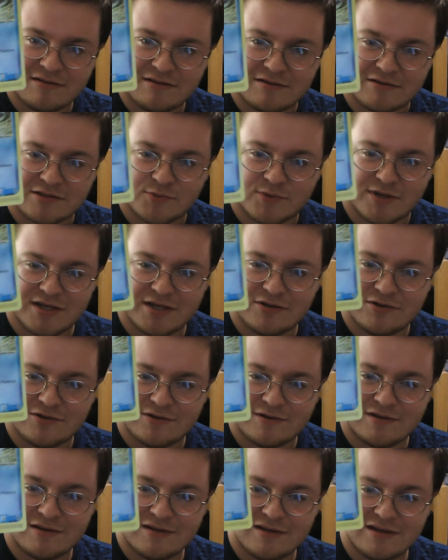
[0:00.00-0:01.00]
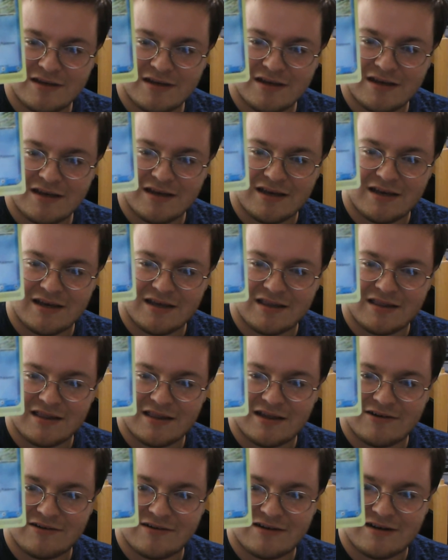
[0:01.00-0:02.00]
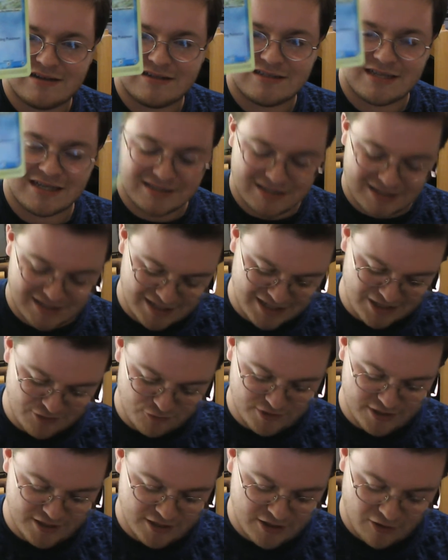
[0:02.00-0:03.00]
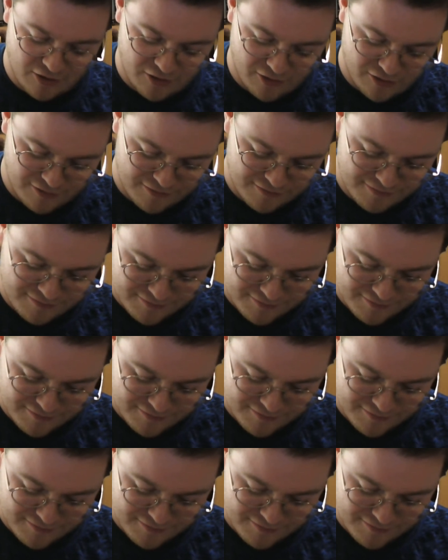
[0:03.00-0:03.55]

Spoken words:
There's Wingull, and there it is as an e-read card.